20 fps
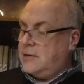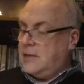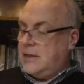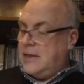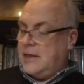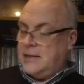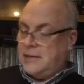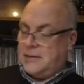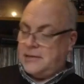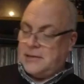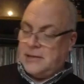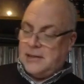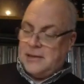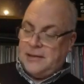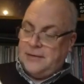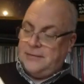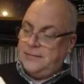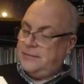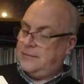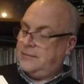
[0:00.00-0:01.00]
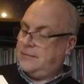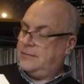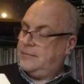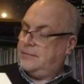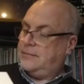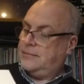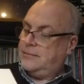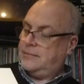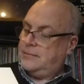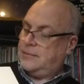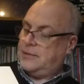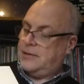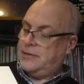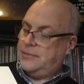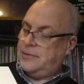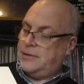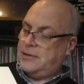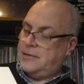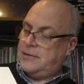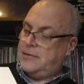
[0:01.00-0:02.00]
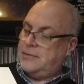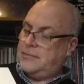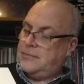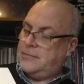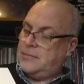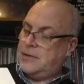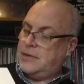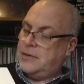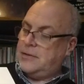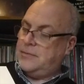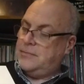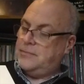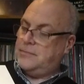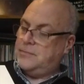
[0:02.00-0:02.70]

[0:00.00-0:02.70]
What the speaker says: inner sleeve. There we are.